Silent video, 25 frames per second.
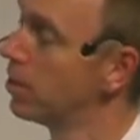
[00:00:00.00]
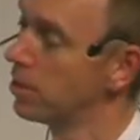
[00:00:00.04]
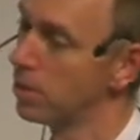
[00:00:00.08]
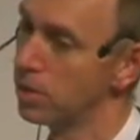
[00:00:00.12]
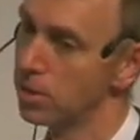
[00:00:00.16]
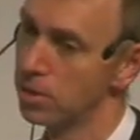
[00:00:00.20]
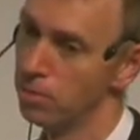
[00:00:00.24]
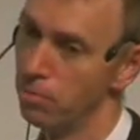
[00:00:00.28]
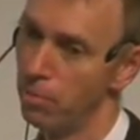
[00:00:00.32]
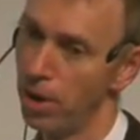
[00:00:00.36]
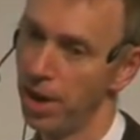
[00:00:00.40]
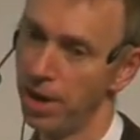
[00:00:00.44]

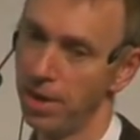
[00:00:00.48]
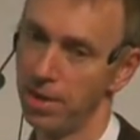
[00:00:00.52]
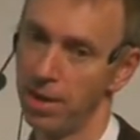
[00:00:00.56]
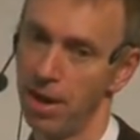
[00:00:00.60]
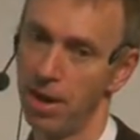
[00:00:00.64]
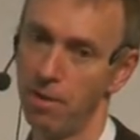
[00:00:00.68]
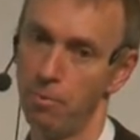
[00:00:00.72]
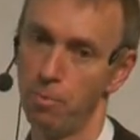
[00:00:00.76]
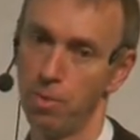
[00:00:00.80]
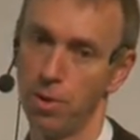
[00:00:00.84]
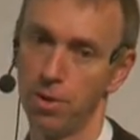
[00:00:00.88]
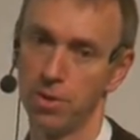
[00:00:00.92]
to make
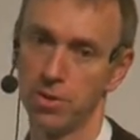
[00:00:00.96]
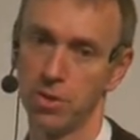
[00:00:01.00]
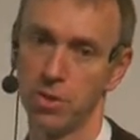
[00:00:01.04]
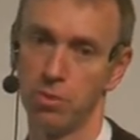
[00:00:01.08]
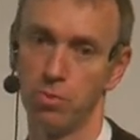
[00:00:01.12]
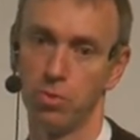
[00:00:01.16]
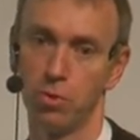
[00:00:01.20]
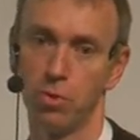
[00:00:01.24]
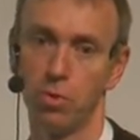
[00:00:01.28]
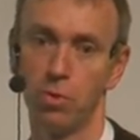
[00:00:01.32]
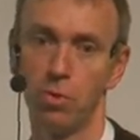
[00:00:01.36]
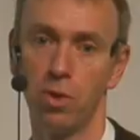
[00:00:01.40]
that
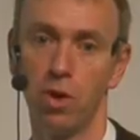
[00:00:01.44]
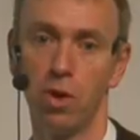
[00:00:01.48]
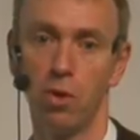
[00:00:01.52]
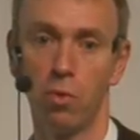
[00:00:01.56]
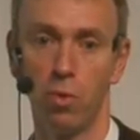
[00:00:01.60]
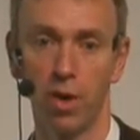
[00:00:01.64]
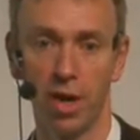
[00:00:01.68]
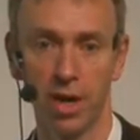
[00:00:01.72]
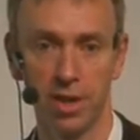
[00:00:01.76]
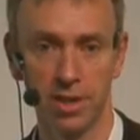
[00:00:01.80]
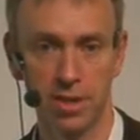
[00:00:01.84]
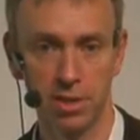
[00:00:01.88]
possible,
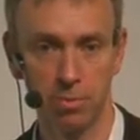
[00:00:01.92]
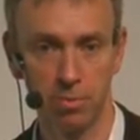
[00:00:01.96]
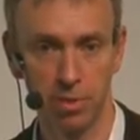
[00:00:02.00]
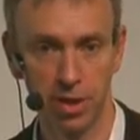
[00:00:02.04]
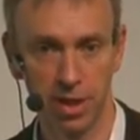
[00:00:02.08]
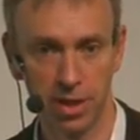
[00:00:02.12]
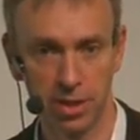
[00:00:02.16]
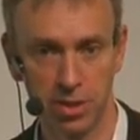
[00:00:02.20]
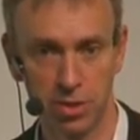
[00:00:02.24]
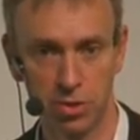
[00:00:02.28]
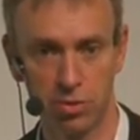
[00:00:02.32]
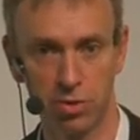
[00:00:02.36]
we had to be
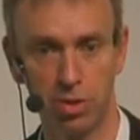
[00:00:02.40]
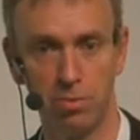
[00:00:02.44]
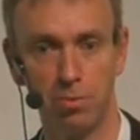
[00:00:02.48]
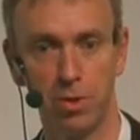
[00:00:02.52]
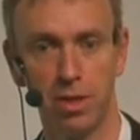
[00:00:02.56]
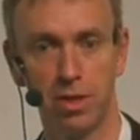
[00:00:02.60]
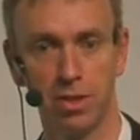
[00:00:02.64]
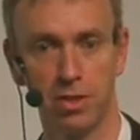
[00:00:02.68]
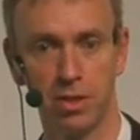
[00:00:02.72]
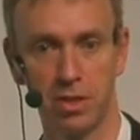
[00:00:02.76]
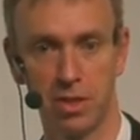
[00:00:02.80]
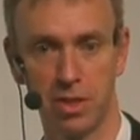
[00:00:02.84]
extremely
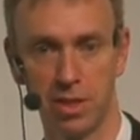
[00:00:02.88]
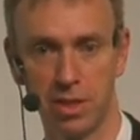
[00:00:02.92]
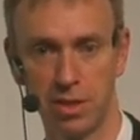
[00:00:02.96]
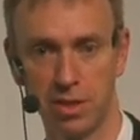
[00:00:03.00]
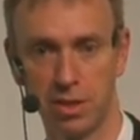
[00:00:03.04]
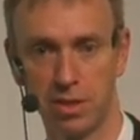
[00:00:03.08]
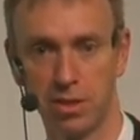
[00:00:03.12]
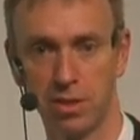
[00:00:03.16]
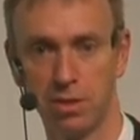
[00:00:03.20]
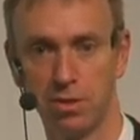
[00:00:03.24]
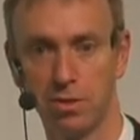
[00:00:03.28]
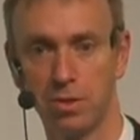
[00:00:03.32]

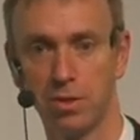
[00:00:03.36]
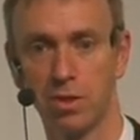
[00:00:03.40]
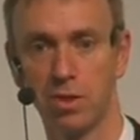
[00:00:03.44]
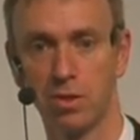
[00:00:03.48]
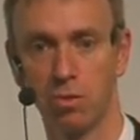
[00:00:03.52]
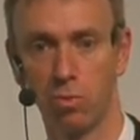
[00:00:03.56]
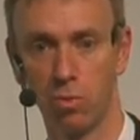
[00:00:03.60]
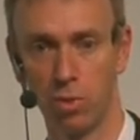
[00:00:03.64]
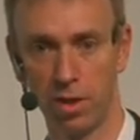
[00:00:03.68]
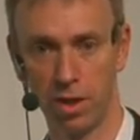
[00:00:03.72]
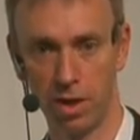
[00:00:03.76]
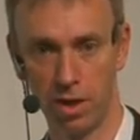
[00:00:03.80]
consistent
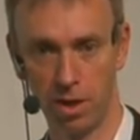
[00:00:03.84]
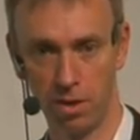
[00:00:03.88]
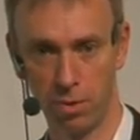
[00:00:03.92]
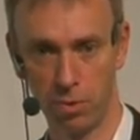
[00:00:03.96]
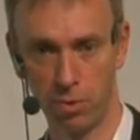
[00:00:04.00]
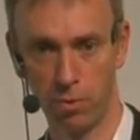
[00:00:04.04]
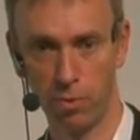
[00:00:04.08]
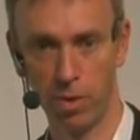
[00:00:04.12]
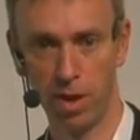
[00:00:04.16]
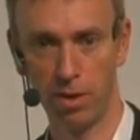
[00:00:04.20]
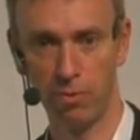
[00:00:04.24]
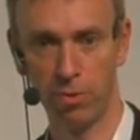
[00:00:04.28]
with our, the
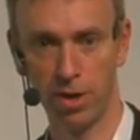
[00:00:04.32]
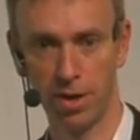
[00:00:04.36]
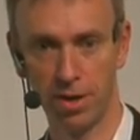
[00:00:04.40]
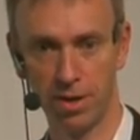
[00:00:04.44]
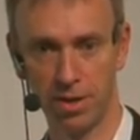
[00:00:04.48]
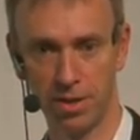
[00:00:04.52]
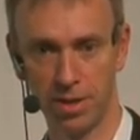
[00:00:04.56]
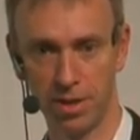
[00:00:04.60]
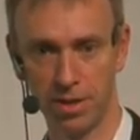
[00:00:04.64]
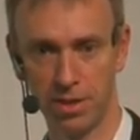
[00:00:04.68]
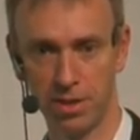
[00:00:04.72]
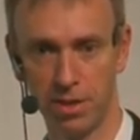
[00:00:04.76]
way we
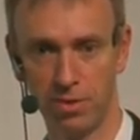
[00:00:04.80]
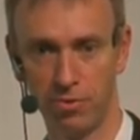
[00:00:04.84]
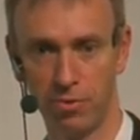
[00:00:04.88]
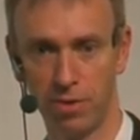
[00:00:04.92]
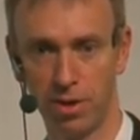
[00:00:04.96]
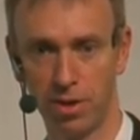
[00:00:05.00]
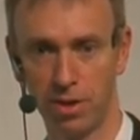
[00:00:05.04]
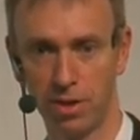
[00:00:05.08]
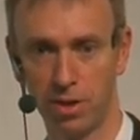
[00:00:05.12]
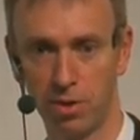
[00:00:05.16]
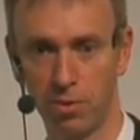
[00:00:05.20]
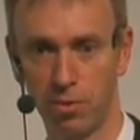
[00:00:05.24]

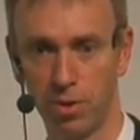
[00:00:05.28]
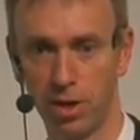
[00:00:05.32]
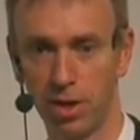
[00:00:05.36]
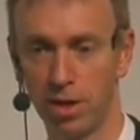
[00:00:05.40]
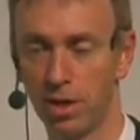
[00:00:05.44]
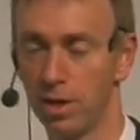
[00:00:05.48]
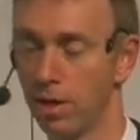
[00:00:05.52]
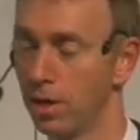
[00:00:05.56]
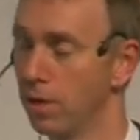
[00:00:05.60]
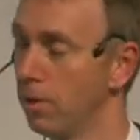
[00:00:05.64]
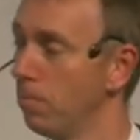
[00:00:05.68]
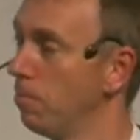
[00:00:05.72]
identified
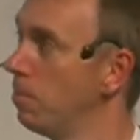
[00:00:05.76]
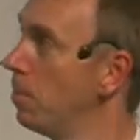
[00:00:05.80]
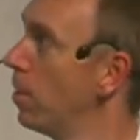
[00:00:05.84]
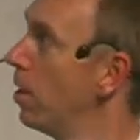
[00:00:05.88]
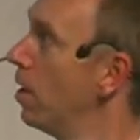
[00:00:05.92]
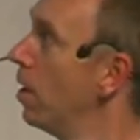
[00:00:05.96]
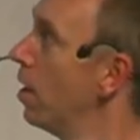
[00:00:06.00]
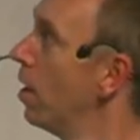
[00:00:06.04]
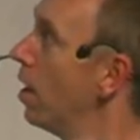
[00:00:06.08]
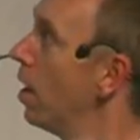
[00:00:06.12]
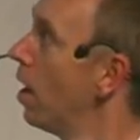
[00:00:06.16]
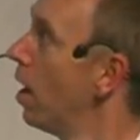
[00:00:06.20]
curriculum,
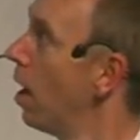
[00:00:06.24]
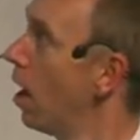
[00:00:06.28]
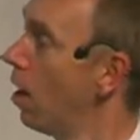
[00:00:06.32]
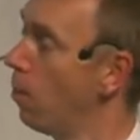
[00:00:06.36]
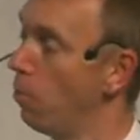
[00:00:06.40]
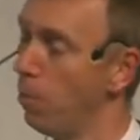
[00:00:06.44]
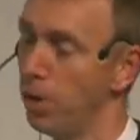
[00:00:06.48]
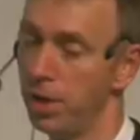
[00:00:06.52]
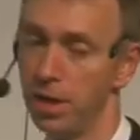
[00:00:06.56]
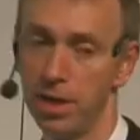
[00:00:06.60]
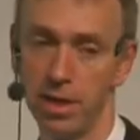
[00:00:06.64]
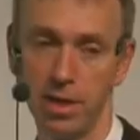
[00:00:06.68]
and
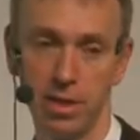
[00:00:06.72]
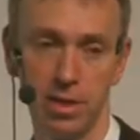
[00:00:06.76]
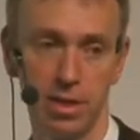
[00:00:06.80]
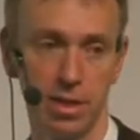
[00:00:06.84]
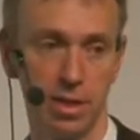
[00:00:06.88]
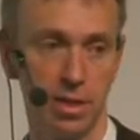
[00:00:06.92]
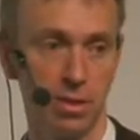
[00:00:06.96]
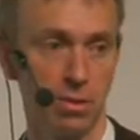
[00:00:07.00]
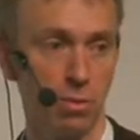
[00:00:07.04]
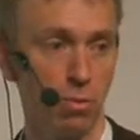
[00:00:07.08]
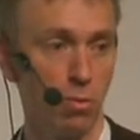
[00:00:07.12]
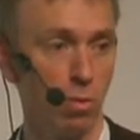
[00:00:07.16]
we
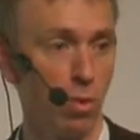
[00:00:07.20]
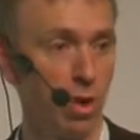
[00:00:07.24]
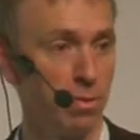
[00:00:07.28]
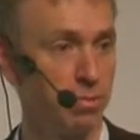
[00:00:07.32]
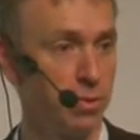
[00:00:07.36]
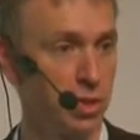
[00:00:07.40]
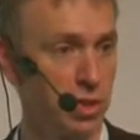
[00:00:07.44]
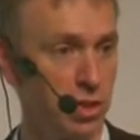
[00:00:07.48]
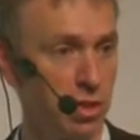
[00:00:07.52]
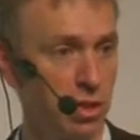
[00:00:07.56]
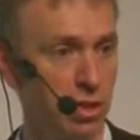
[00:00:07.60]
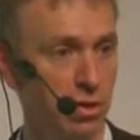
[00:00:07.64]
needed web
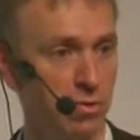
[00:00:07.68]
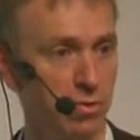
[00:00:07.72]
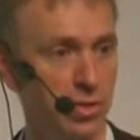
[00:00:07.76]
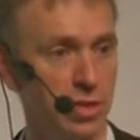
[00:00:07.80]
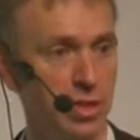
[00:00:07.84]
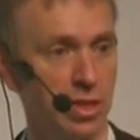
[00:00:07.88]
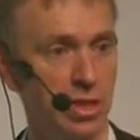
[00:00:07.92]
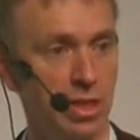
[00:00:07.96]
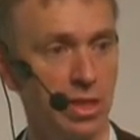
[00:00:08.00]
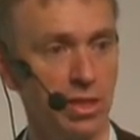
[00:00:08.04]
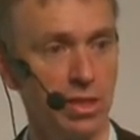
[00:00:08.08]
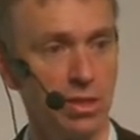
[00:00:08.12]

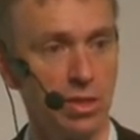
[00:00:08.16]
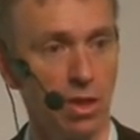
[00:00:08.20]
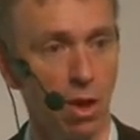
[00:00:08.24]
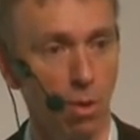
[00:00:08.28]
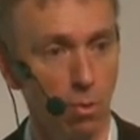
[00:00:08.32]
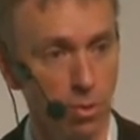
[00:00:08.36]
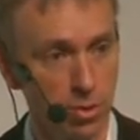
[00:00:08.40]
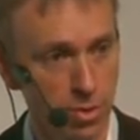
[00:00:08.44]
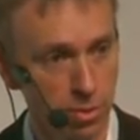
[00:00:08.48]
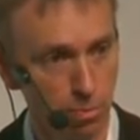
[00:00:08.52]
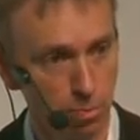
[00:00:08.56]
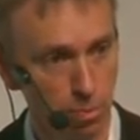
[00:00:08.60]
services
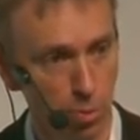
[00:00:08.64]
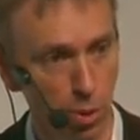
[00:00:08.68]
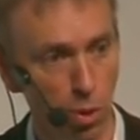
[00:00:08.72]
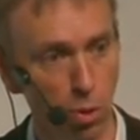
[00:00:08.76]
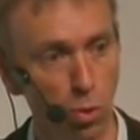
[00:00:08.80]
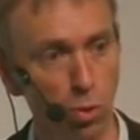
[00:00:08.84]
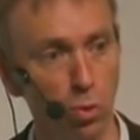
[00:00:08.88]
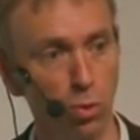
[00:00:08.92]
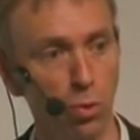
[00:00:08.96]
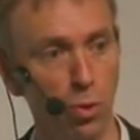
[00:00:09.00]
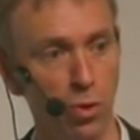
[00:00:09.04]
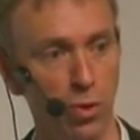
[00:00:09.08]
to
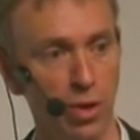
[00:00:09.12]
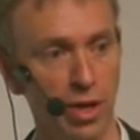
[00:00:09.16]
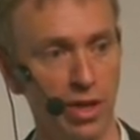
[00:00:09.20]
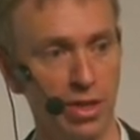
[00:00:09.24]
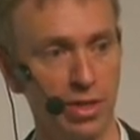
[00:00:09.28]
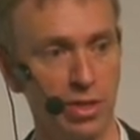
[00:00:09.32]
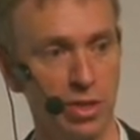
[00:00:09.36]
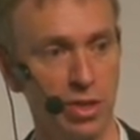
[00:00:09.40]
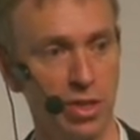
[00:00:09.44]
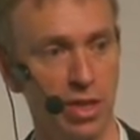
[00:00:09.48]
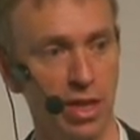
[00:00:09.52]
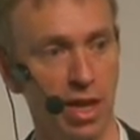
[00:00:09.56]
pull
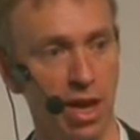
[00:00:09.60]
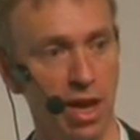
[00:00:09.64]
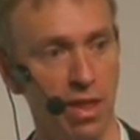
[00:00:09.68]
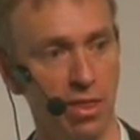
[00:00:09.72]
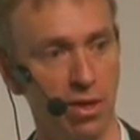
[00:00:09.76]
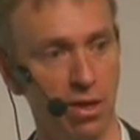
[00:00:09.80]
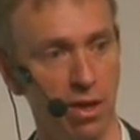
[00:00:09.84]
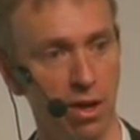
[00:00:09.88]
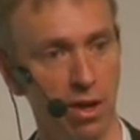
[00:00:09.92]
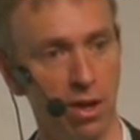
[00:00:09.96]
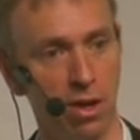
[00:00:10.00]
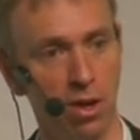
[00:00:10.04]
things
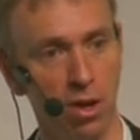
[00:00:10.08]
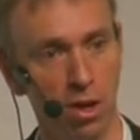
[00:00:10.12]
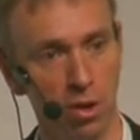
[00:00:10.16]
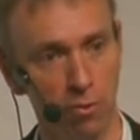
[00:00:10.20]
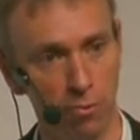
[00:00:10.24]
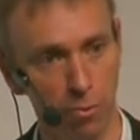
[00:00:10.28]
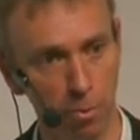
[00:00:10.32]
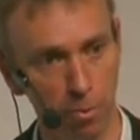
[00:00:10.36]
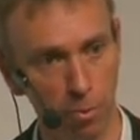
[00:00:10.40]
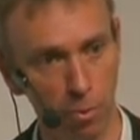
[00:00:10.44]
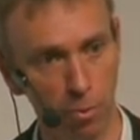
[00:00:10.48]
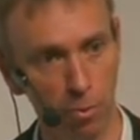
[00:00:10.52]
together
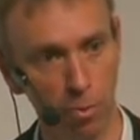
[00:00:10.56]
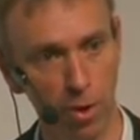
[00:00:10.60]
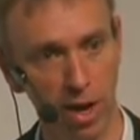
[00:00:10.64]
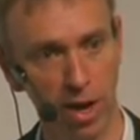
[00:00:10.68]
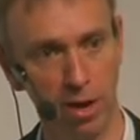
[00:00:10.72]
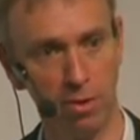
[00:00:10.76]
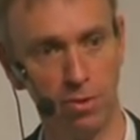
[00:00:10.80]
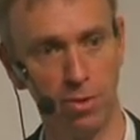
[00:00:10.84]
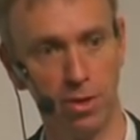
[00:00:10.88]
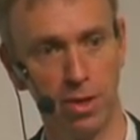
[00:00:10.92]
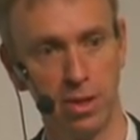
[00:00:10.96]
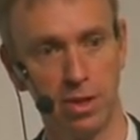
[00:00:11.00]
from
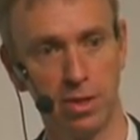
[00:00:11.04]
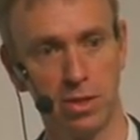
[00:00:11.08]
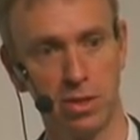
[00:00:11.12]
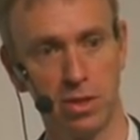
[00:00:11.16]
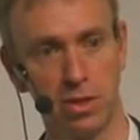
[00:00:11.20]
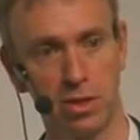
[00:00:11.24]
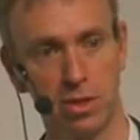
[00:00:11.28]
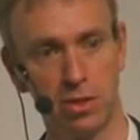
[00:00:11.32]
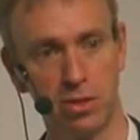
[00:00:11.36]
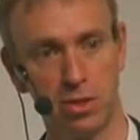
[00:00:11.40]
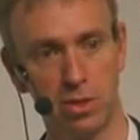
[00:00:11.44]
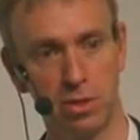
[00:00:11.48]
around the
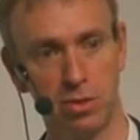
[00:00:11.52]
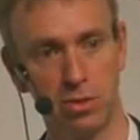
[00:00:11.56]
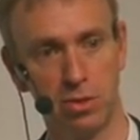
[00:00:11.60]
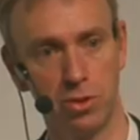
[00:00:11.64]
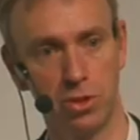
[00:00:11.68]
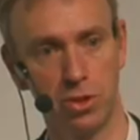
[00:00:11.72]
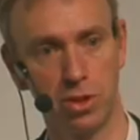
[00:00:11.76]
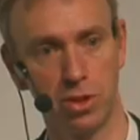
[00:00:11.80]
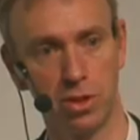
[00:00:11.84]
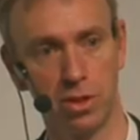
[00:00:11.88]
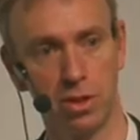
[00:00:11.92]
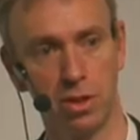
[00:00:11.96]

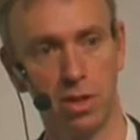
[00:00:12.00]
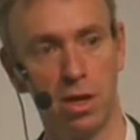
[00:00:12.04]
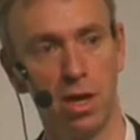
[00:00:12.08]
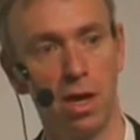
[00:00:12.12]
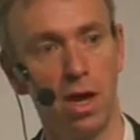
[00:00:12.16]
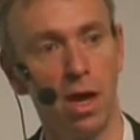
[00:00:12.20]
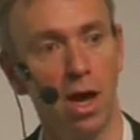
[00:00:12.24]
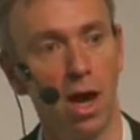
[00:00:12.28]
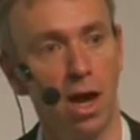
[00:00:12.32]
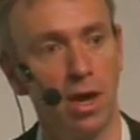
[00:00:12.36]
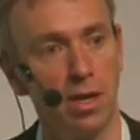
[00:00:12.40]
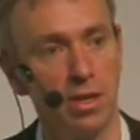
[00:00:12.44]
institution
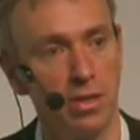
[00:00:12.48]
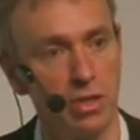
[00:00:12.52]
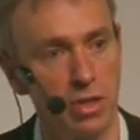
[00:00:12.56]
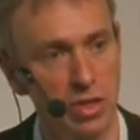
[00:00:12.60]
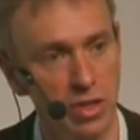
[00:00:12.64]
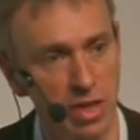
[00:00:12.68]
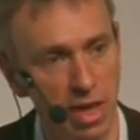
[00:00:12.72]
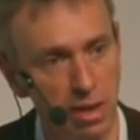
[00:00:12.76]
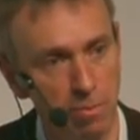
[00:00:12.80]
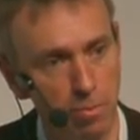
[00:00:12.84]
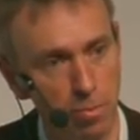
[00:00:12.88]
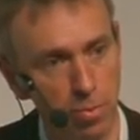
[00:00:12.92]
and
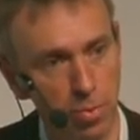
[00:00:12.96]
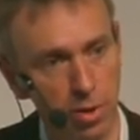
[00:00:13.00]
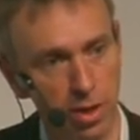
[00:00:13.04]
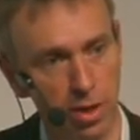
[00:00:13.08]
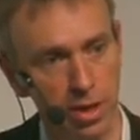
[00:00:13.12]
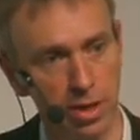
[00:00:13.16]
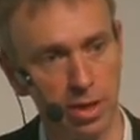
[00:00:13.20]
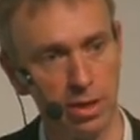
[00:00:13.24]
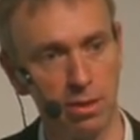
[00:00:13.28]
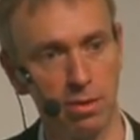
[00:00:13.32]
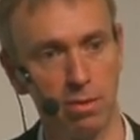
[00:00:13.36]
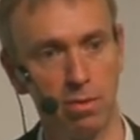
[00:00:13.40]
assemble
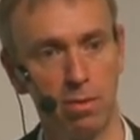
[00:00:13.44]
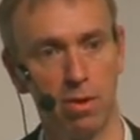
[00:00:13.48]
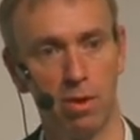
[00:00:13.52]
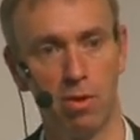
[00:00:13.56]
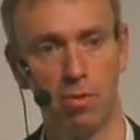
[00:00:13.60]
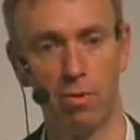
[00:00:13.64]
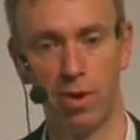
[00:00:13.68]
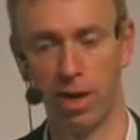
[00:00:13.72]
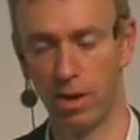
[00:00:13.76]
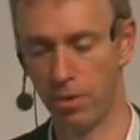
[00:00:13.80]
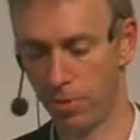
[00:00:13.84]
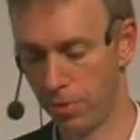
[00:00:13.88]
it
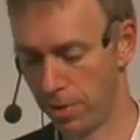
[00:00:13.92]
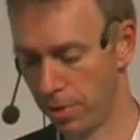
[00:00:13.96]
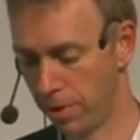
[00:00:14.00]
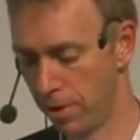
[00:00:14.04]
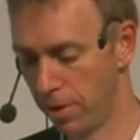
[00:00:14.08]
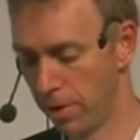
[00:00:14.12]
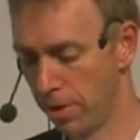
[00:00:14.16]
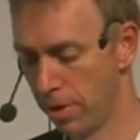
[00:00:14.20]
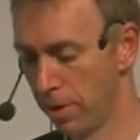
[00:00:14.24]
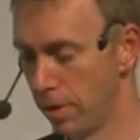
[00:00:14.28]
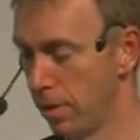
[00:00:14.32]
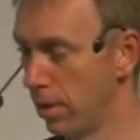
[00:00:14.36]
around the
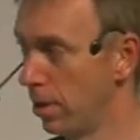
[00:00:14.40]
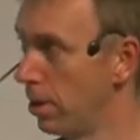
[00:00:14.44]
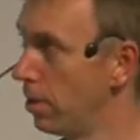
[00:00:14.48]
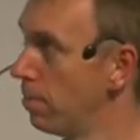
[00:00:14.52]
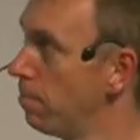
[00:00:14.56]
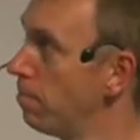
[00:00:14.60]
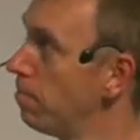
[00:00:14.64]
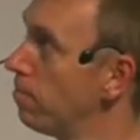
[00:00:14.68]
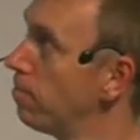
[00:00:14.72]
learner.